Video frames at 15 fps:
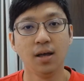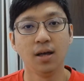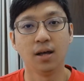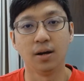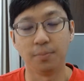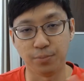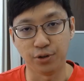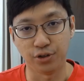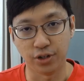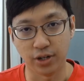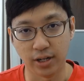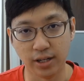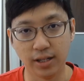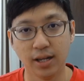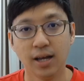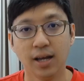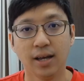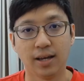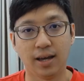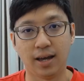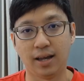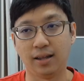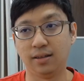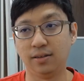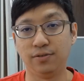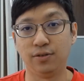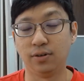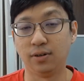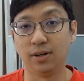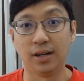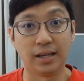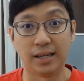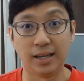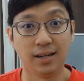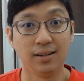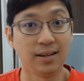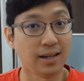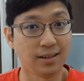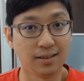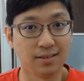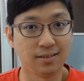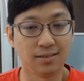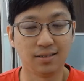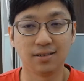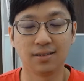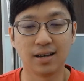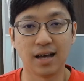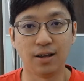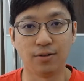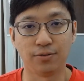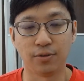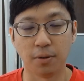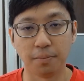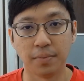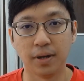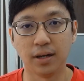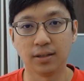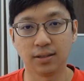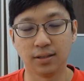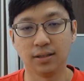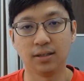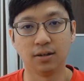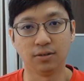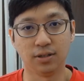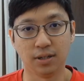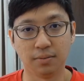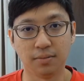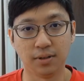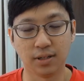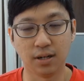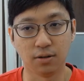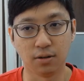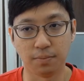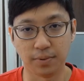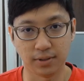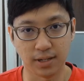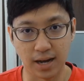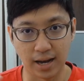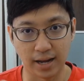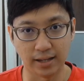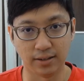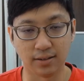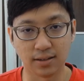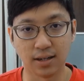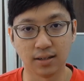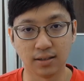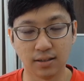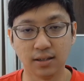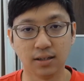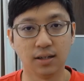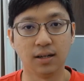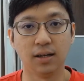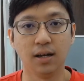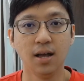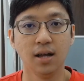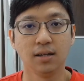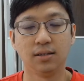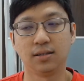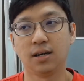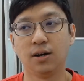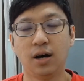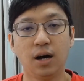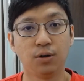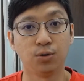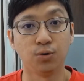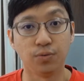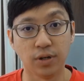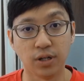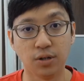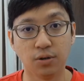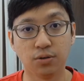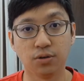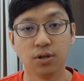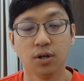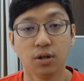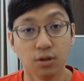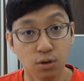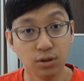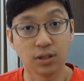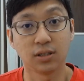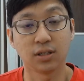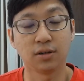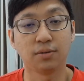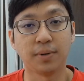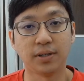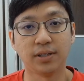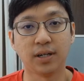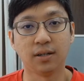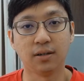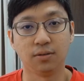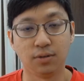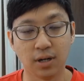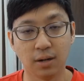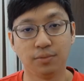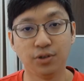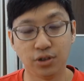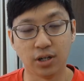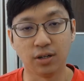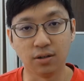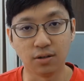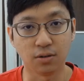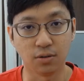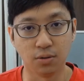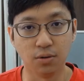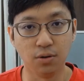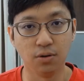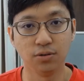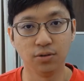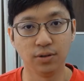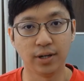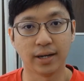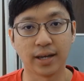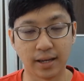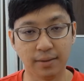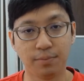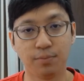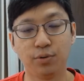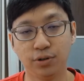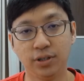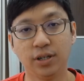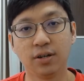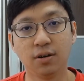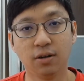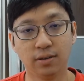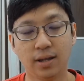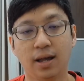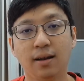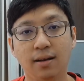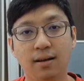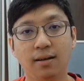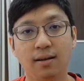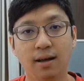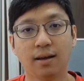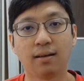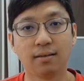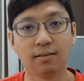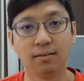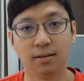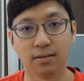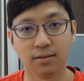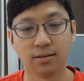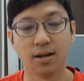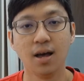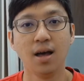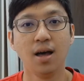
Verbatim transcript: appreciate it and if you again like this kind of topics this kind of, this kind of topics that i discuss here this kind of how-to videos do subscribe to my channel to help this channel grow so that i can keep producing content like this